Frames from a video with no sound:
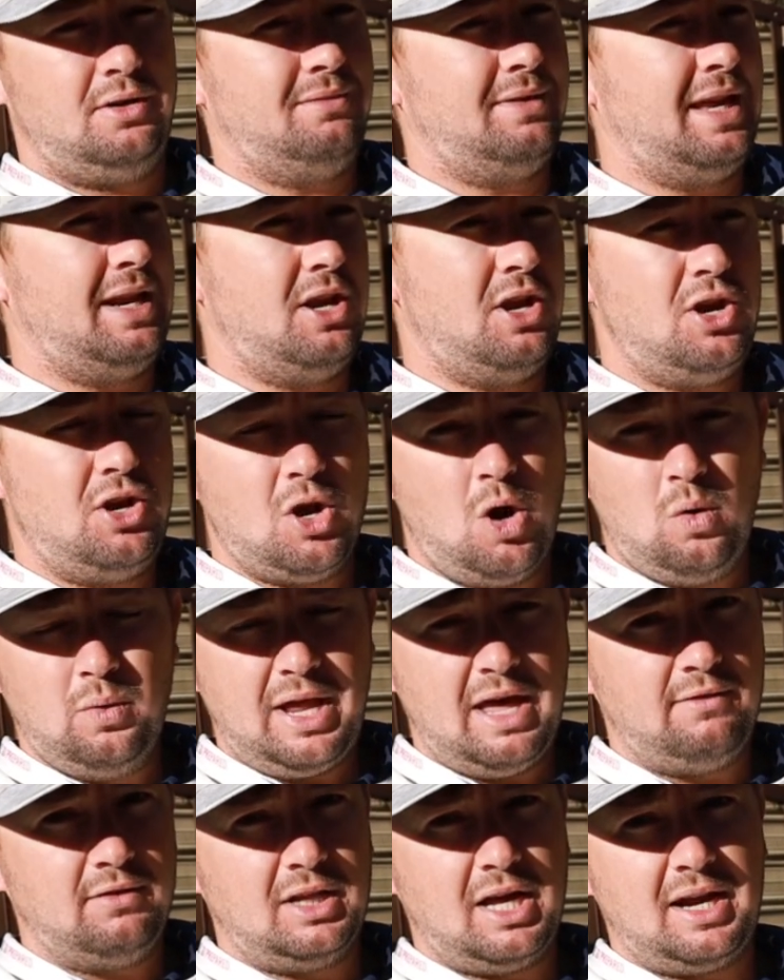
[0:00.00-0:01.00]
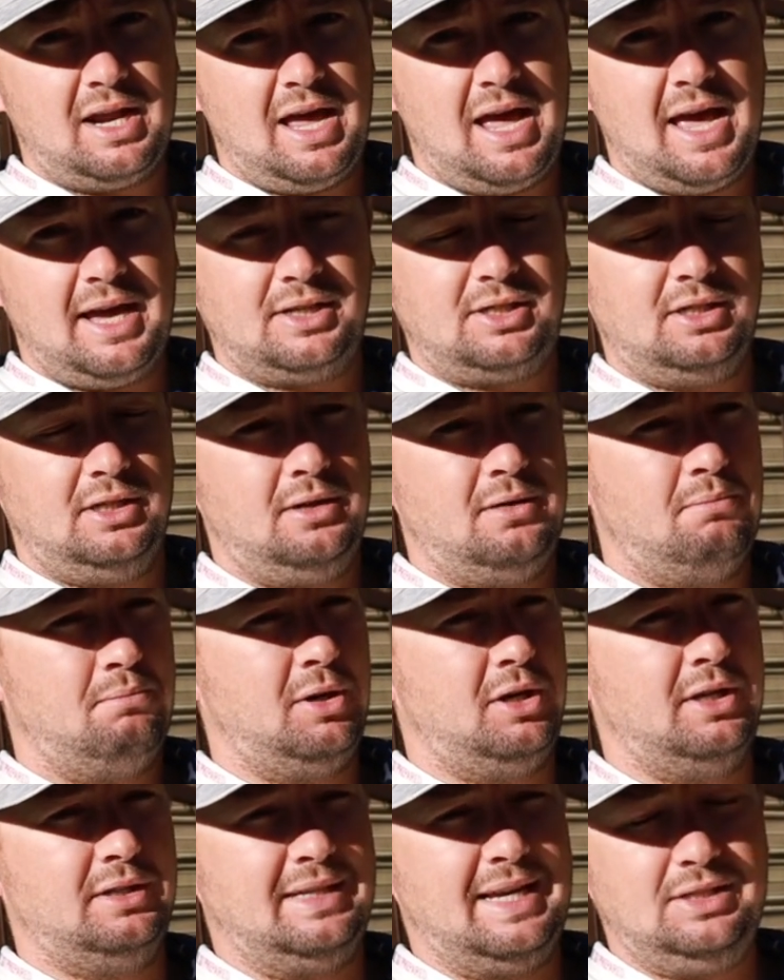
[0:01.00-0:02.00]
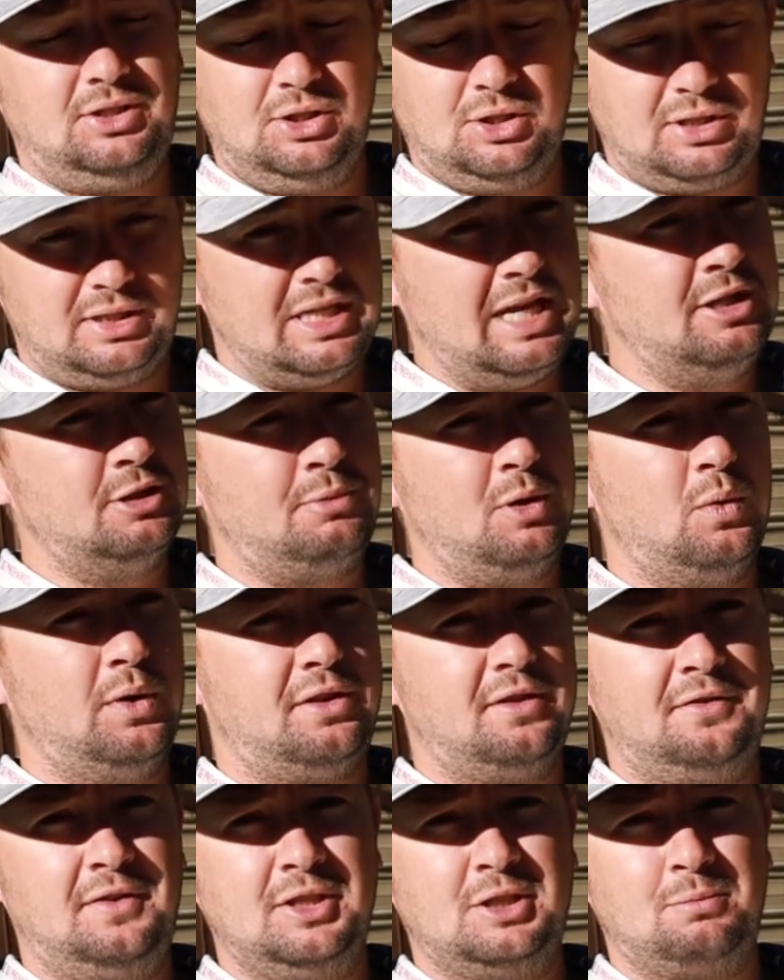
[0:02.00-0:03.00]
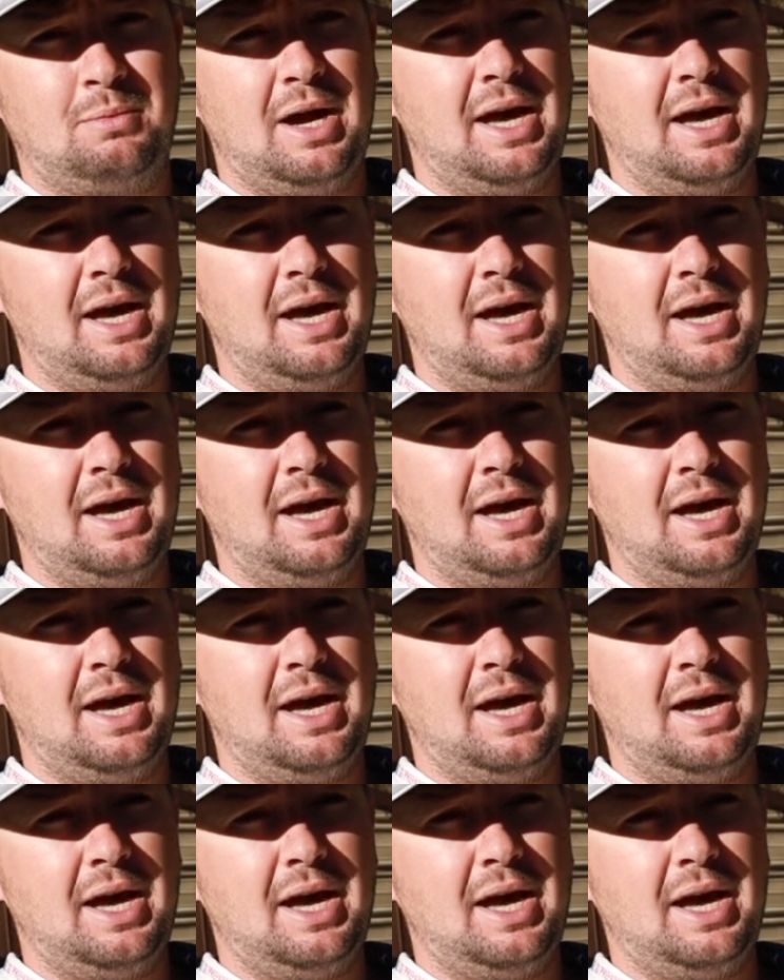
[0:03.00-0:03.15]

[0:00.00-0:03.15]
They don't have a lot of action because that just seems to be what the fish